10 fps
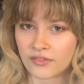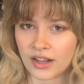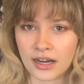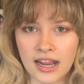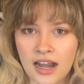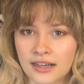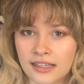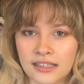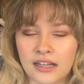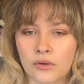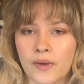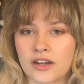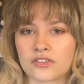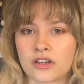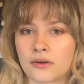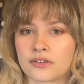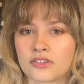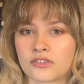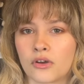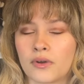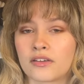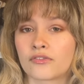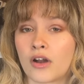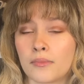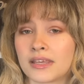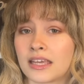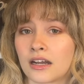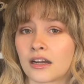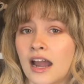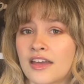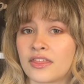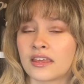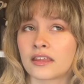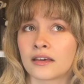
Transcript: very unclear where Star Wars is going from here. I think